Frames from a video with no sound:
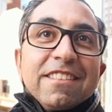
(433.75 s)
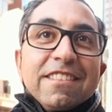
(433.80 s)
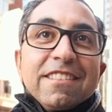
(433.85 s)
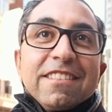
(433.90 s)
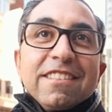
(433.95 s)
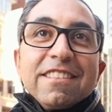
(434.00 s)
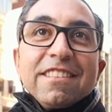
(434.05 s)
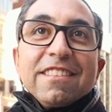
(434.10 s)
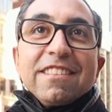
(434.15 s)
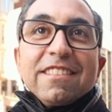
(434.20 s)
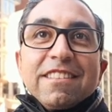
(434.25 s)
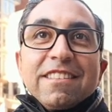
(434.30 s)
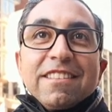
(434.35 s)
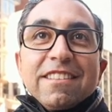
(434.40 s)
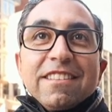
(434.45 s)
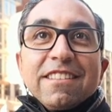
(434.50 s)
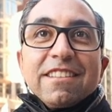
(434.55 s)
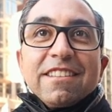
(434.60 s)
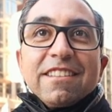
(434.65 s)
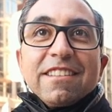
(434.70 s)
Oh, you have meeting
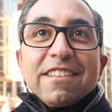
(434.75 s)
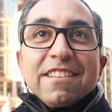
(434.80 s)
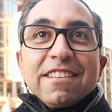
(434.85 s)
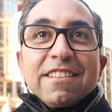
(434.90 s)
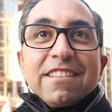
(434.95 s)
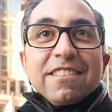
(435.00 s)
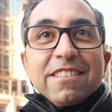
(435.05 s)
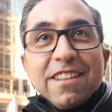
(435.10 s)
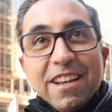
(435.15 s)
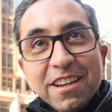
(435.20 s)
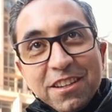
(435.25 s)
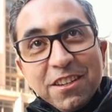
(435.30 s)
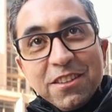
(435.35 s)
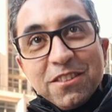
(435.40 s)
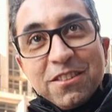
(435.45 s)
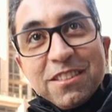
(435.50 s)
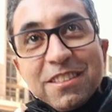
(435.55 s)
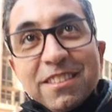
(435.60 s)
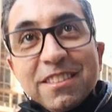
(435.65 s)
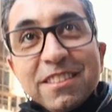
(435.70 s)
style, bro. Thank you.
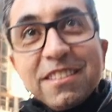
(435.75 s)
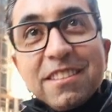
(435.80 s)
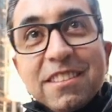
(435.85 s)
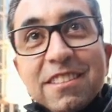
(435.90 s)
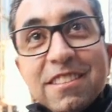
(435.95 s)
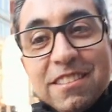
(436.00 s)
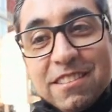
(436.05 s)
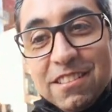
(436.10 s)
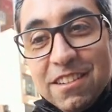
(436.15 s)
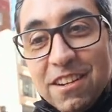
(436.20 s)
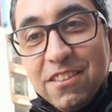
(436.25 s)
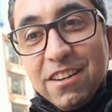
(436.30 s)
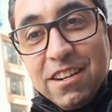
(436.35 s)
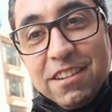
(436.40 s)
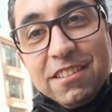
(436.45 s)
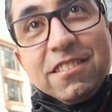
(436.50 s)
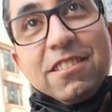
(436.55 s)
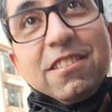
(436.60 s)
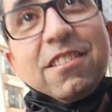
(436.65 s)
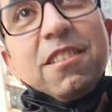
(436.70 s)
I appreciate you, man. What's your
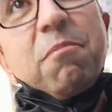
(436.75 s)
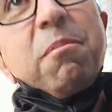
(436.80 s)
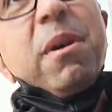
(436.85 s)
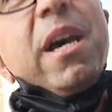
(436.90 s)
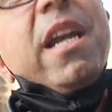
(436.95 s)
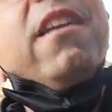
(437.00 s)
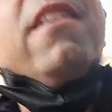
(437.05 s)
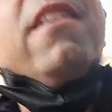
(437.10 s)
name? Ben.